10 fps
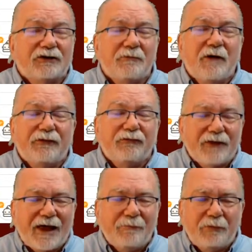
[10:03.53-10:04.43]
a month for
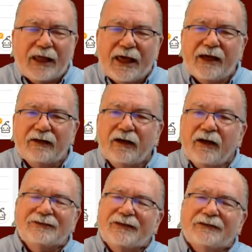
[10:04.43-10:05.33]
that plan,
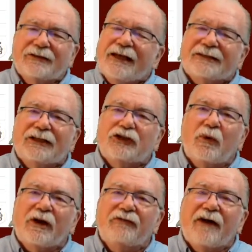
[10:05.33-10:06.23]
it's less than
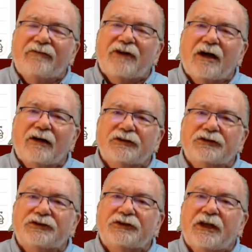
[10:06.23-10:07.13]

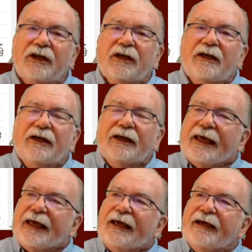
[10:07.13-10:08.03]
$25,
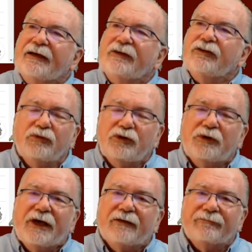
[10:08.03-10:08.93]
and you
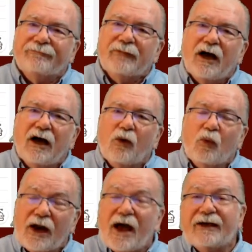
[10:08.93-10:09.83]
get
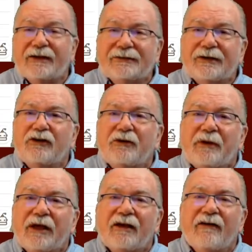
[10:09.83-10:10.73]
what I consider to
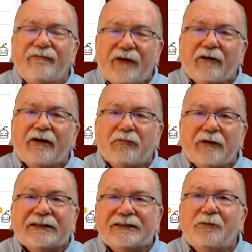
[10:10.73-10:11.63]
be a very
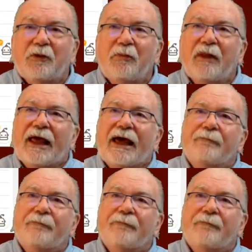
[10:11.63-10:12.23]
reasonable plan.